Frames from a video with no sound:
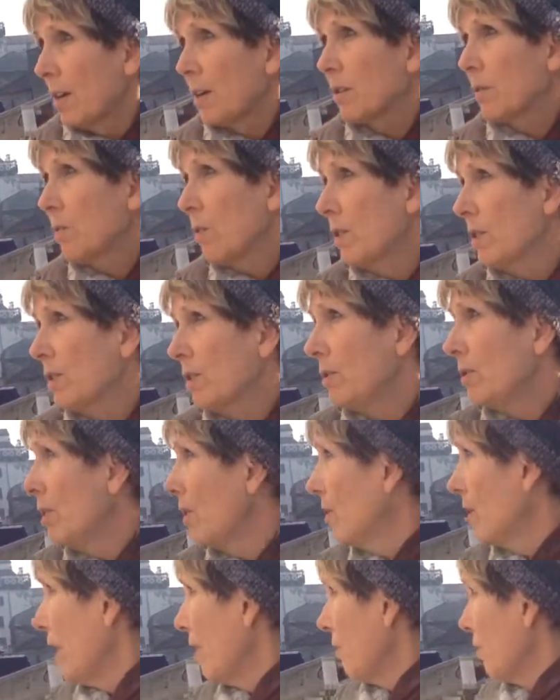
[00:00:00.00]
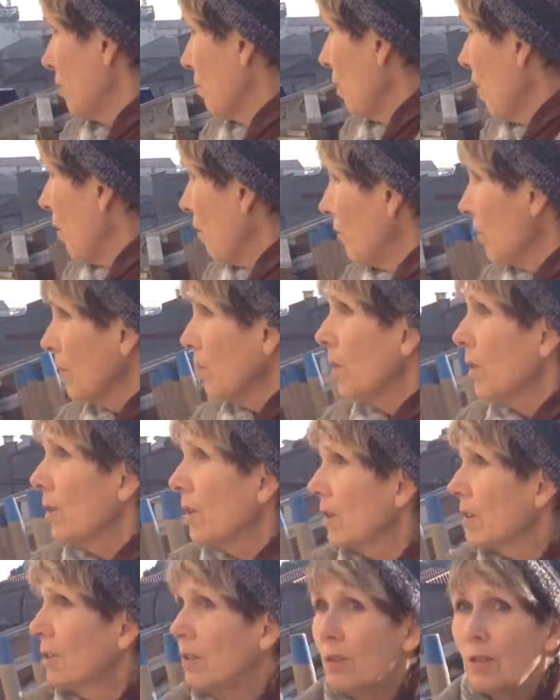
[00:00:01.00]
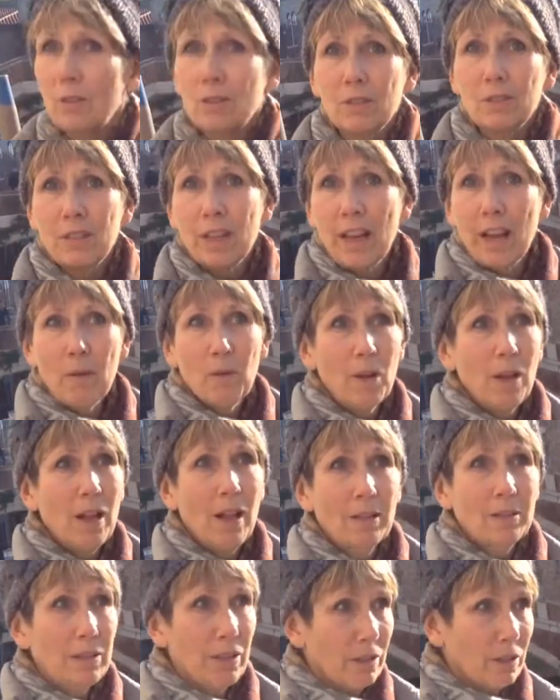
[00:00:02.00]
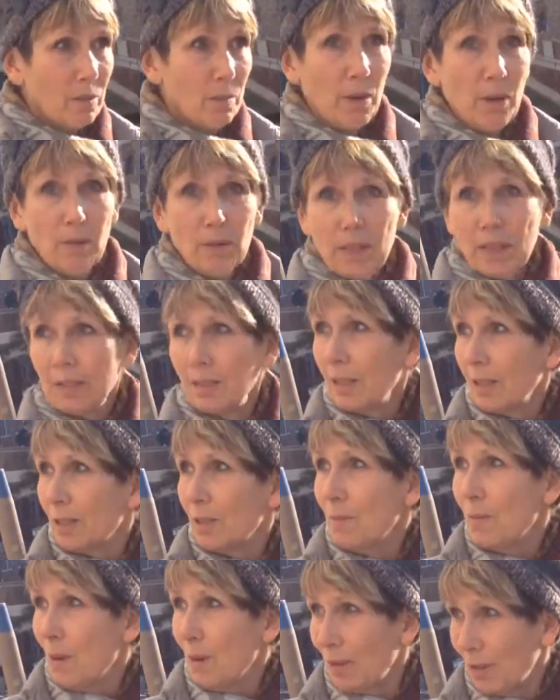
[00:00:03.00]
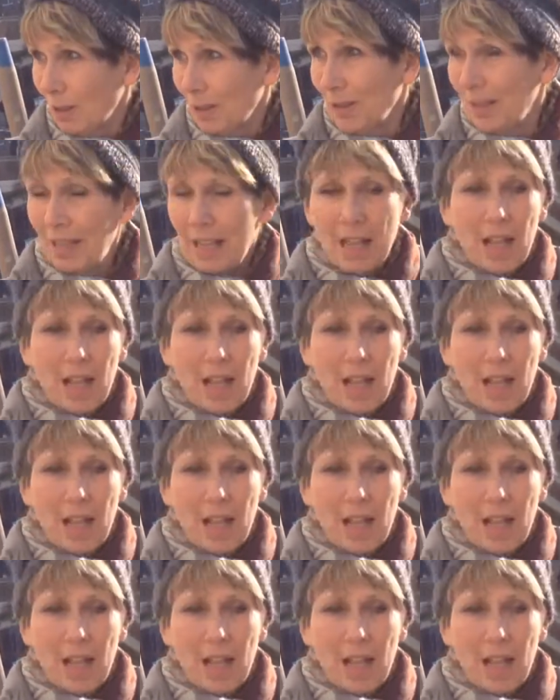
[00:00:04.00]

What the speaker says: Because once you don't have to row for work, you say, well, I'll take the boat, I'll take the motor.